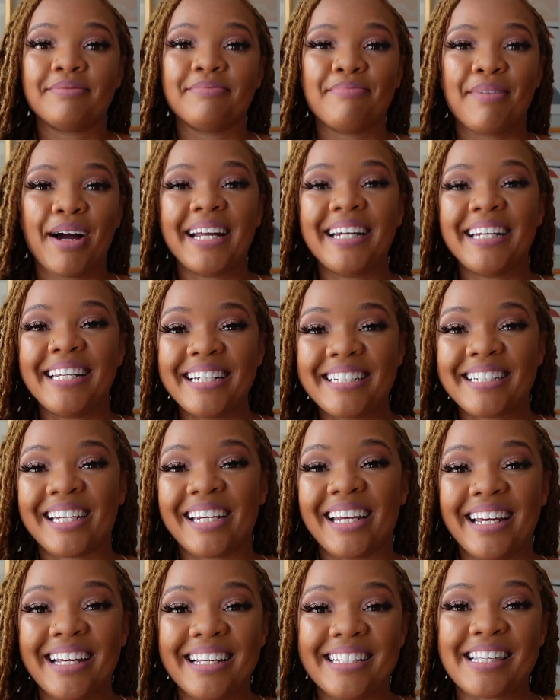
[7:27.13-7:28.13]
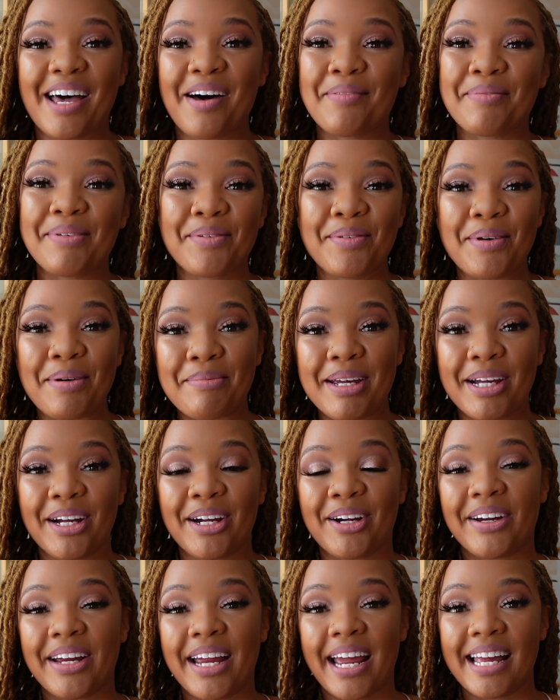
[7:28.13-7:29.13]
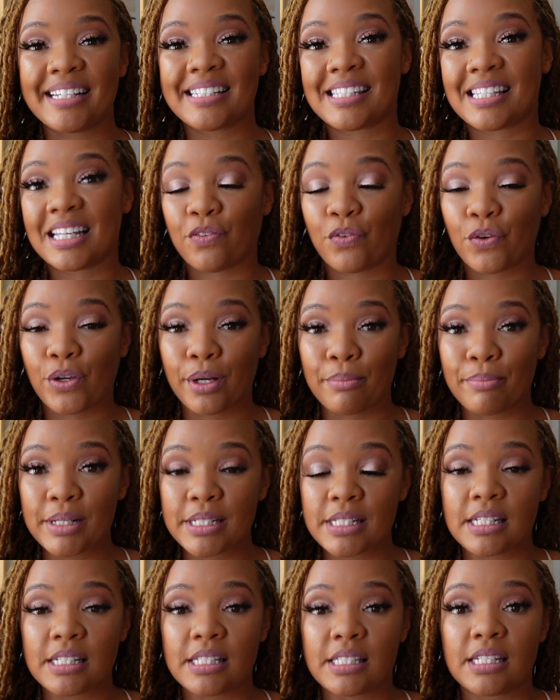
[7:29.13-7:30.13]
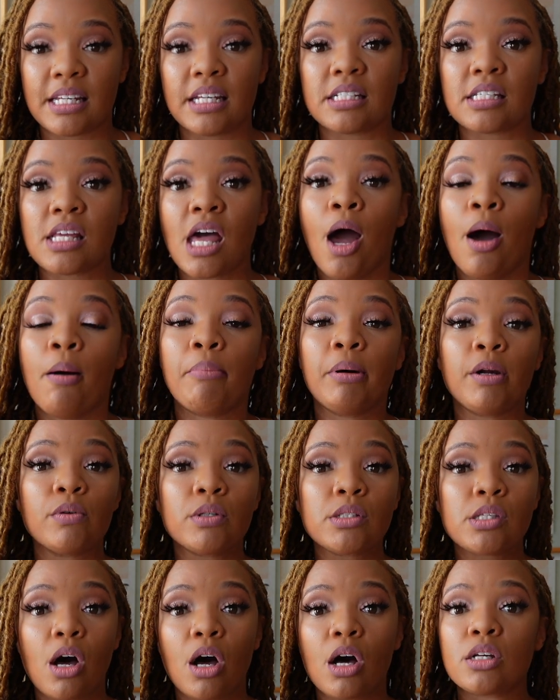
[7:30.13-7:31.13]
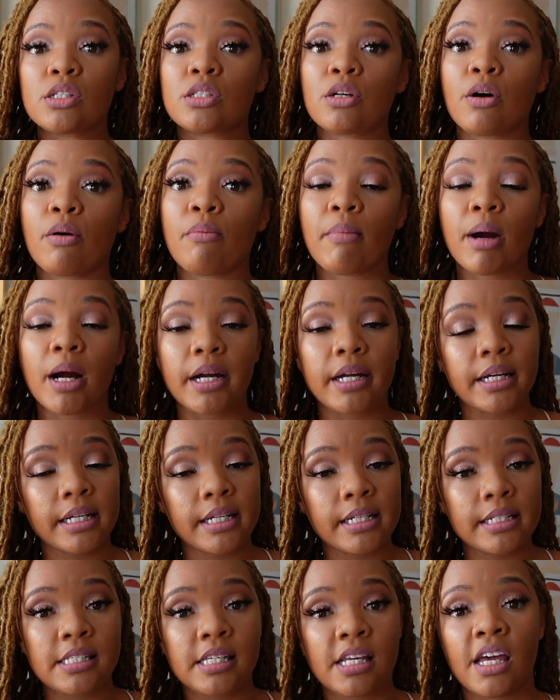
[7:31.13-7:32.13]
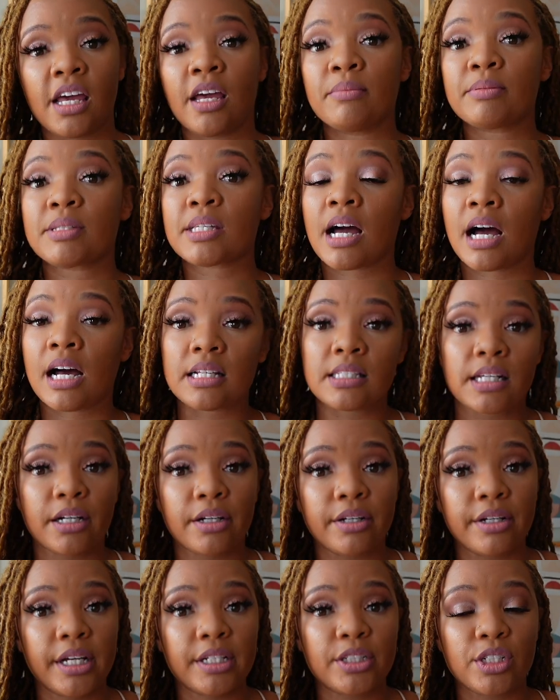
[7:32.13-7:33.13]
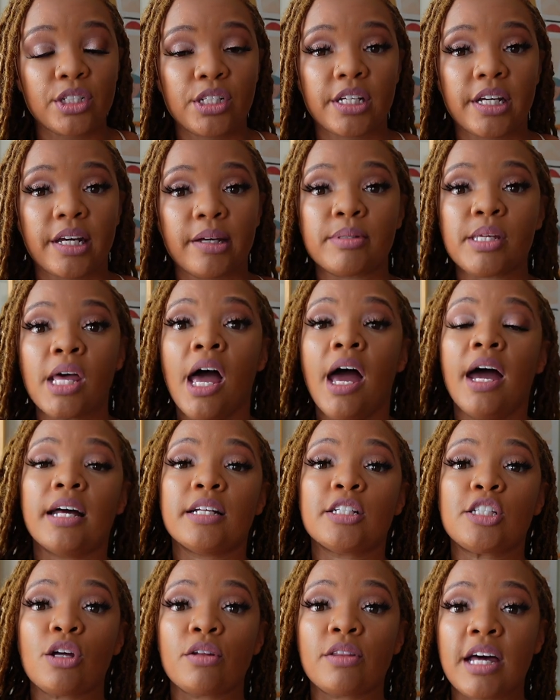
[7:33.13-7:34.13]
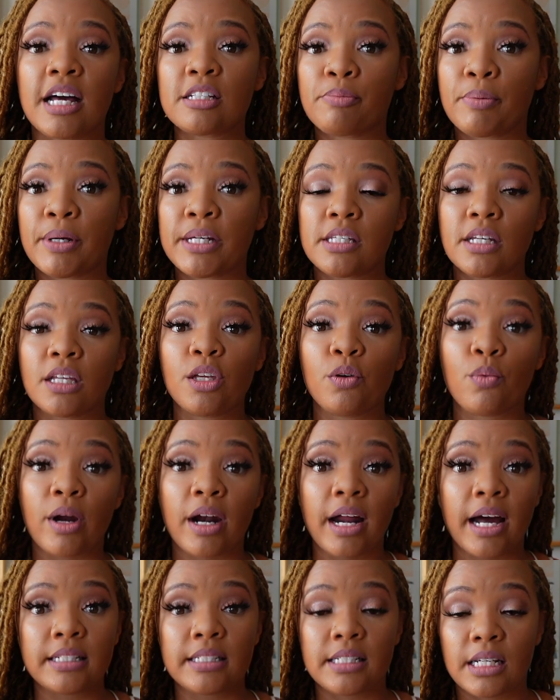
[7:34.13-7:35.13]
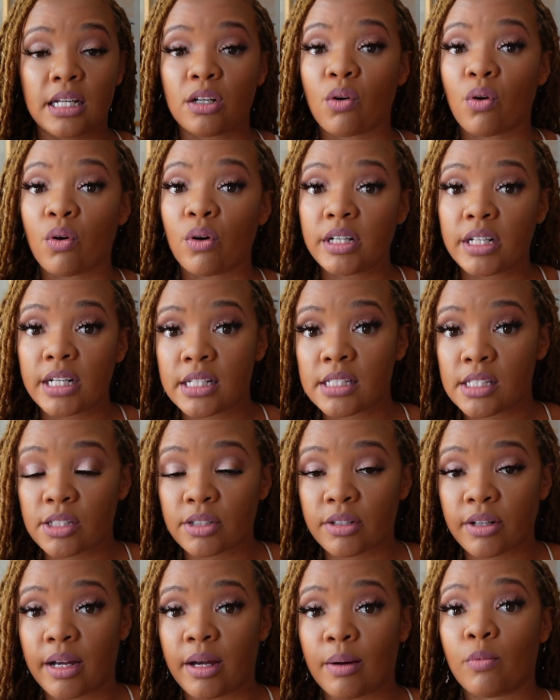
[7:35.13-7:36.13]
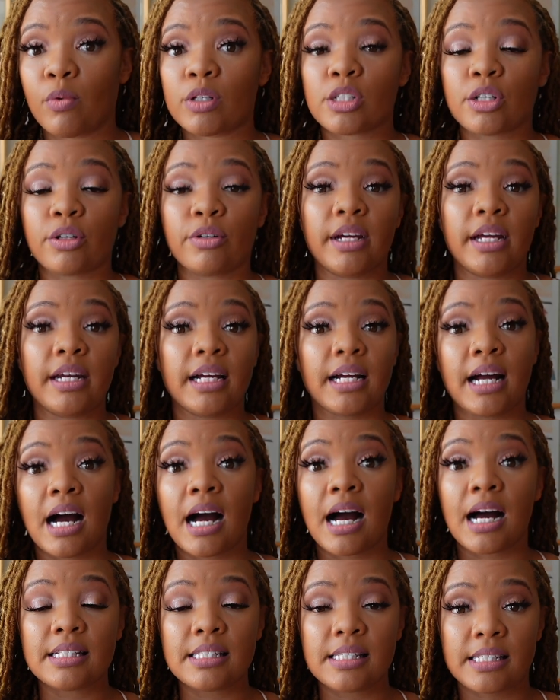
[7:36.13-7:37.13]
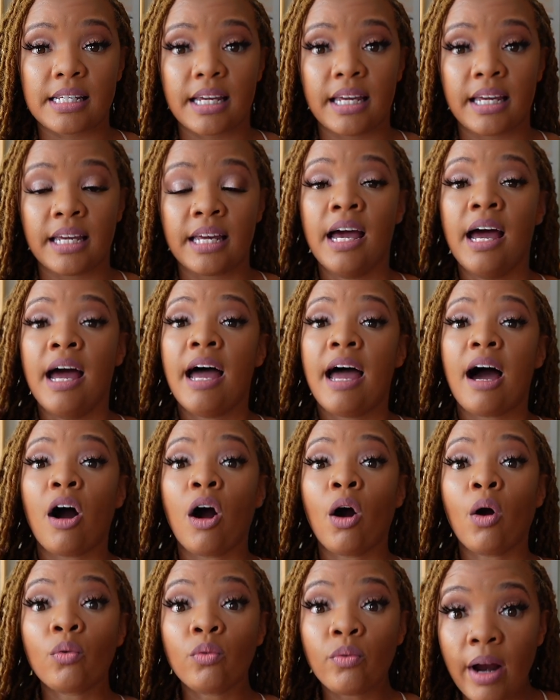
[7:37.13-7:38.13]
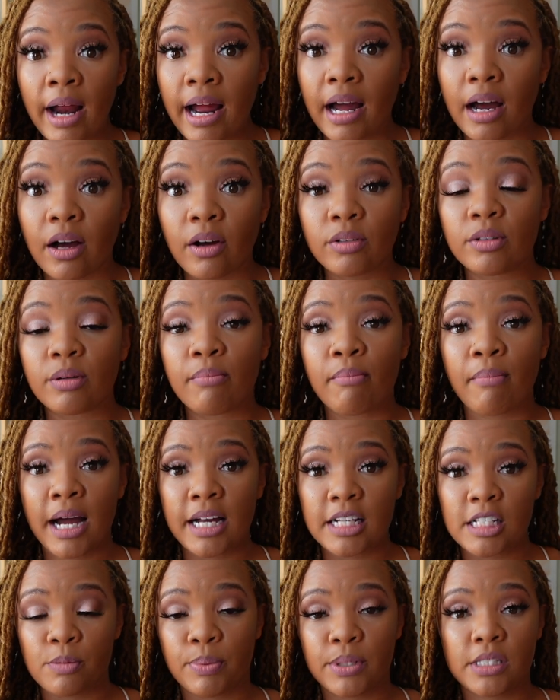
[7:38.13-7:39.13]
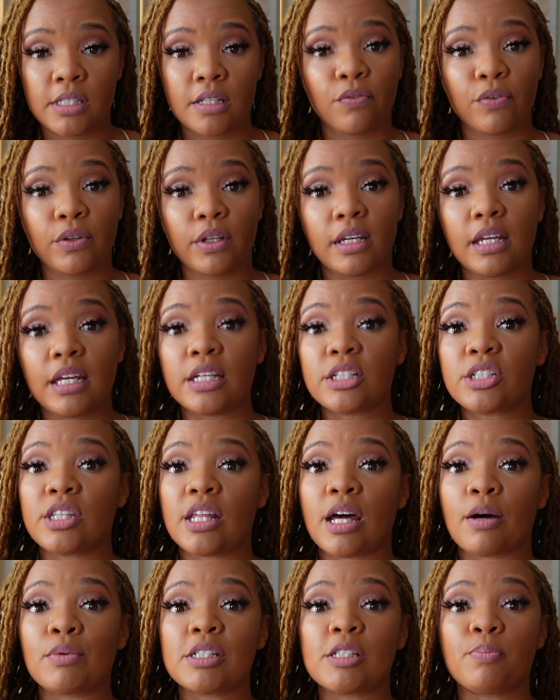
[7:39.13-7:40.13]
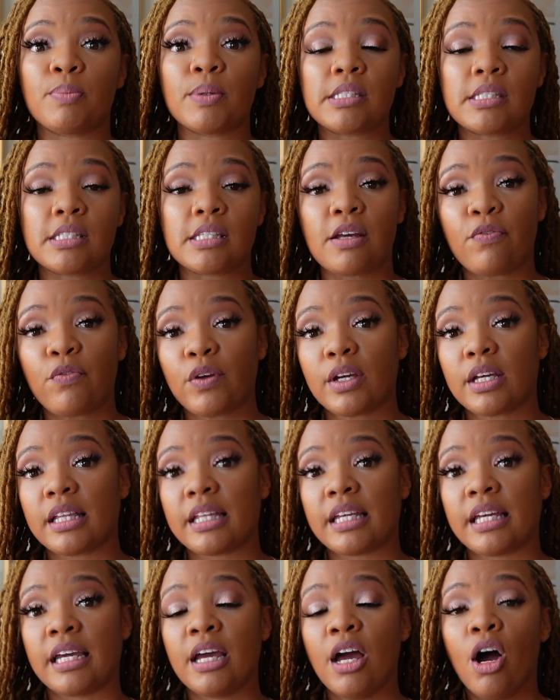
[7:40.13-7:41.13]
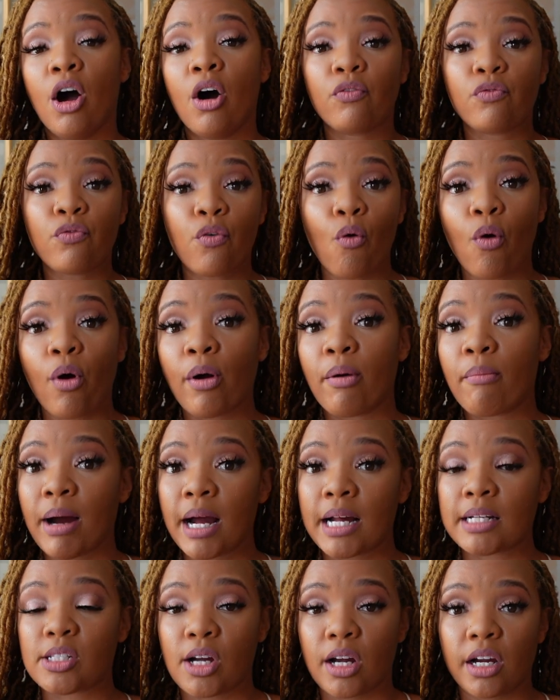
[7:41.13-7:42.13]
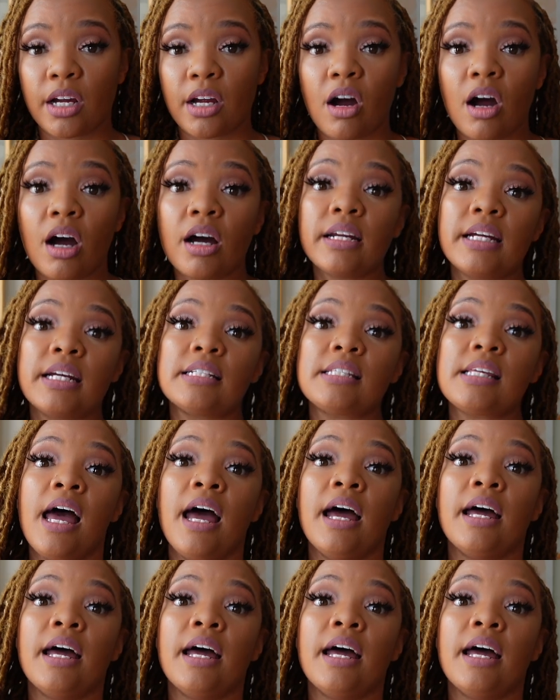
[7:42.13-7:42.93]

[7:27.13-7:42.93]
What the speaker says: My niche is helping women create 6-figure businesses, but it was also marketing tips, content creation tips, and so that's basically what I did on Instagram, was created content around my specific niche that was specifically for my target audience.